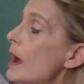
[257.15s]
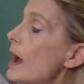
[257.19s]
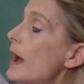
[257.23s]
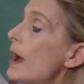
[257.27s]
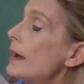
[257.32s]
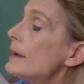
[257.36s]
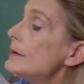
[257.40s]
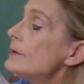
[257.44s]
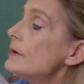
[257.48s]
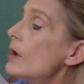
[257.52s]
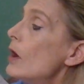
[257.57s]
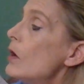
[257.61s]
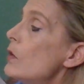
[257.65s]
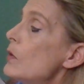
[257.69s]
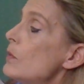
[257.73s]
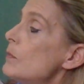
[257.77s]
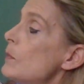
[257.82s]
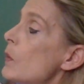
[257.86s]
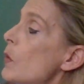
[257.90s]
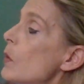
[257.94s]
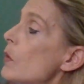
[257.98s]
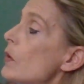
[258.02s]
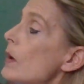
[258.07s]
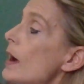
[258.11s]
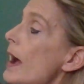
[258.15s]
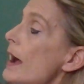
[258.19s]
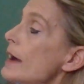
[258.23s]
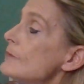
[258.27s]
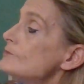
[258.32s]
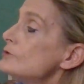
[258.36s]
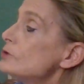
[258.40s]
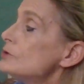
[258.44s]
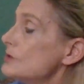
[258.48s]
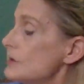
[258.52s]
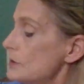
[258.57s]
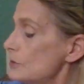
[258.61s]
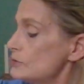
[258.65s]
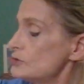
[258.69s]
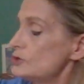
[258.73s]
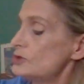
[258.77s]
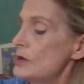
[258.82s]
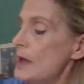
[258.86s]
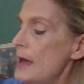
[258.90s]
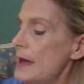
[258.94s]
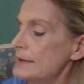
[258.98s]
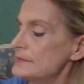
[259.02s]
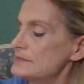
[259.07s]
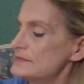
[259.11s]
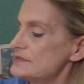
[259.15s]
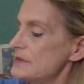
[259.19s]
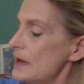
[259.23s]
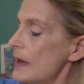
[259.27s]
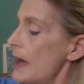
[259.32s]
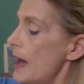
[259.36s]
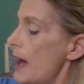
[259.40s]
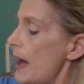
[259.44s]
And no more after-dinner snacks."